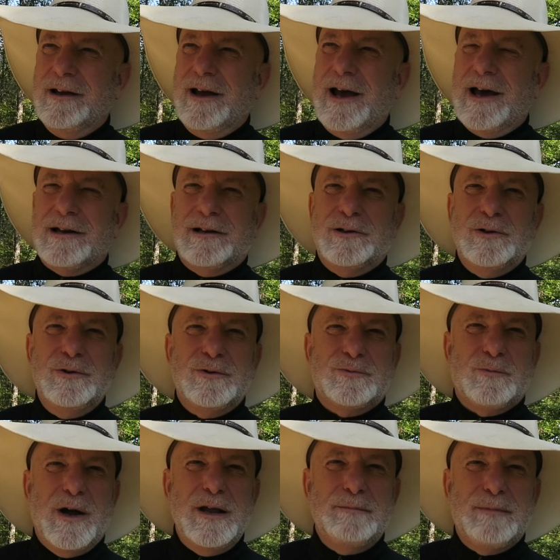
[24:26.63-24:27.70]
how to lose
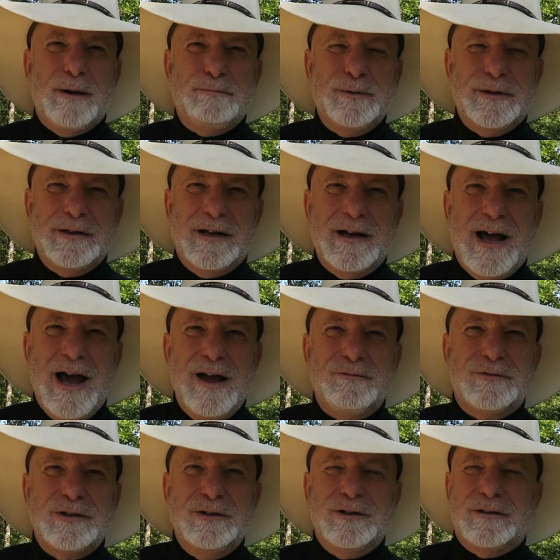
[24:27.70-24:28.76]
weight by putting a
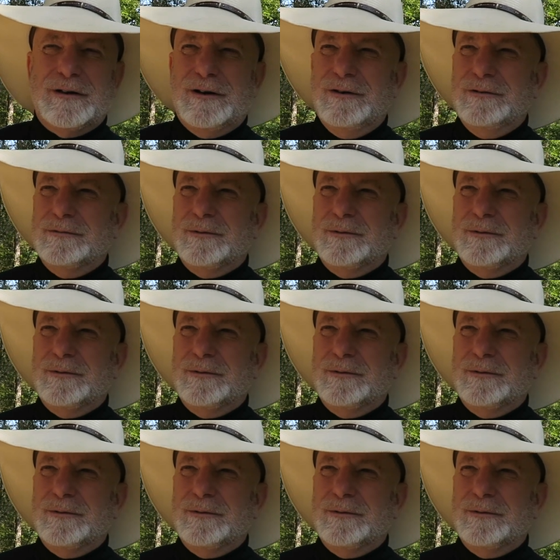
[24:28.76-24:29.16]
knife to your throat.